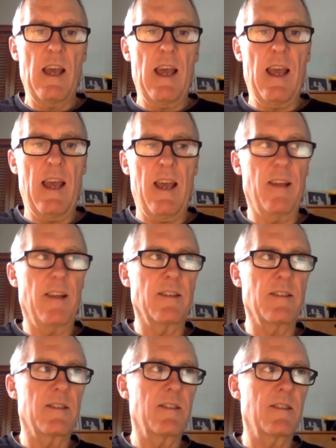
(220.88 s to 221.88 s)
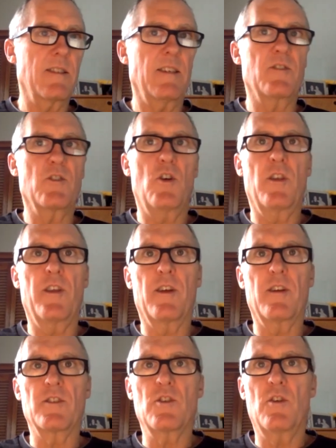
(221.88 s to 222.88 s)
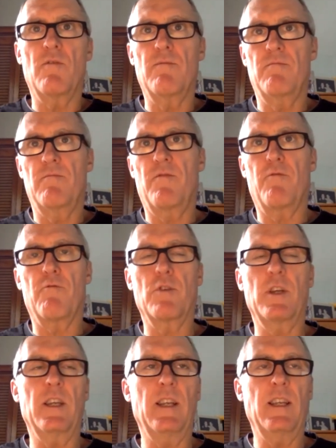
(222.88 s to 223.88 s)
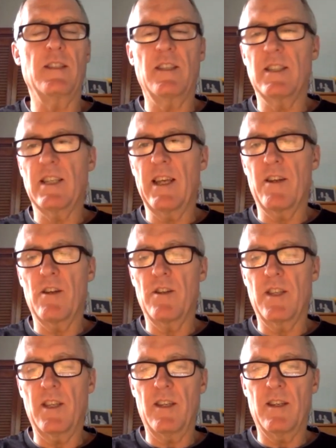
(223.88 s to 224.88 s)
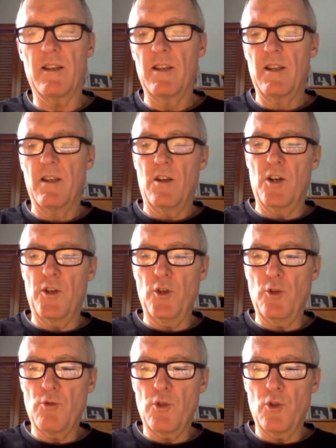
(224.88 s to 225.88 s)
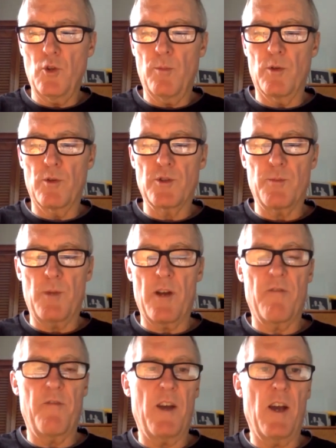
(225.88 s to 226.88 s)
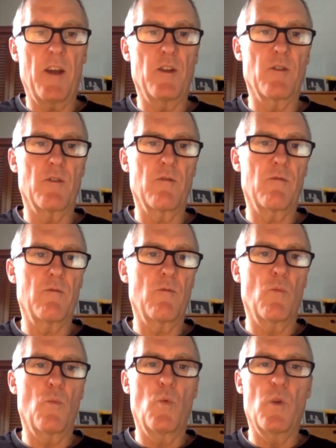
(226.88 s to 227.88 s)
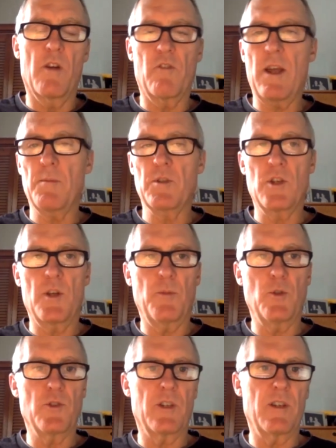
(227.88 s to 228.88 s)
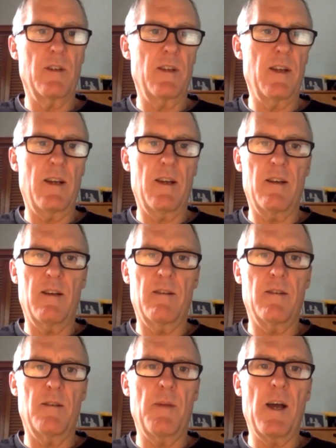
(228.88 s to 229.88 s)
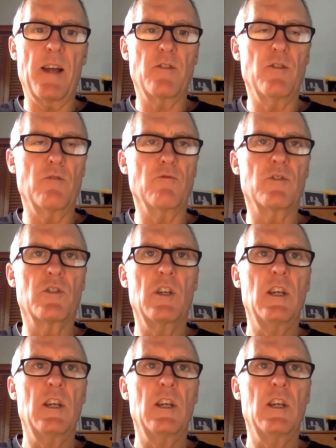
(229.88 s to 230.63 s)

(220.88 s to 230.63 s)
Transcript: and it's all there. It's all free and easy to get on YouTube or Spotify or wherever, Amazon Music, iTunes.